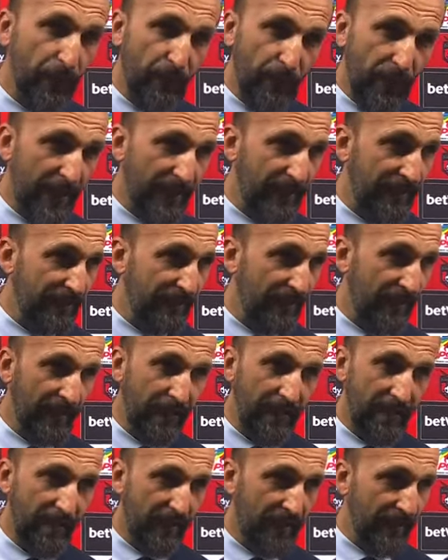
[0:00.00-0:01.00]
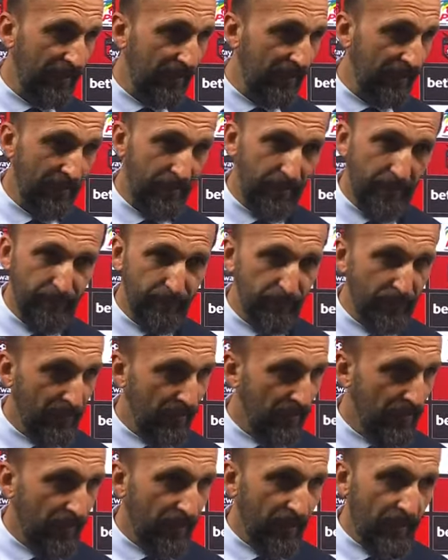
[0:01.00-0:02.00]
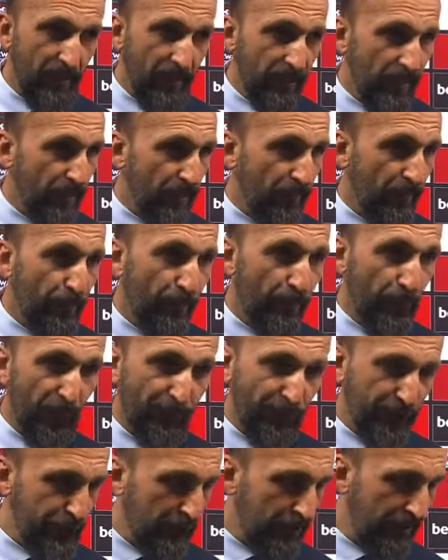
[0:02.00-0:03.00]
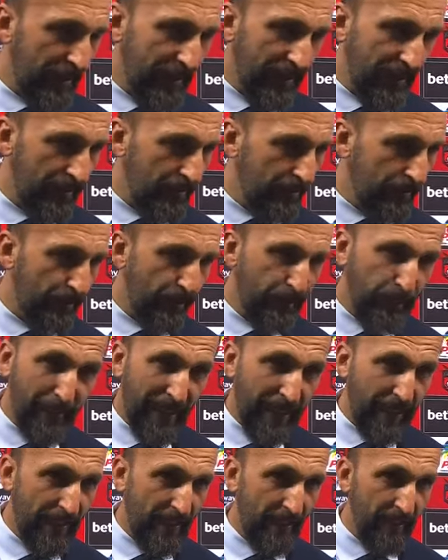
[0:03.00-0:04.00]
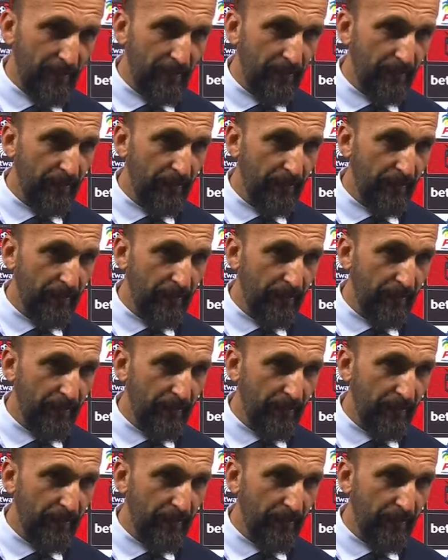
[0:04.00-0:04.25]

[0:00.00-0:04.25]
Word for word: great uh, professional player.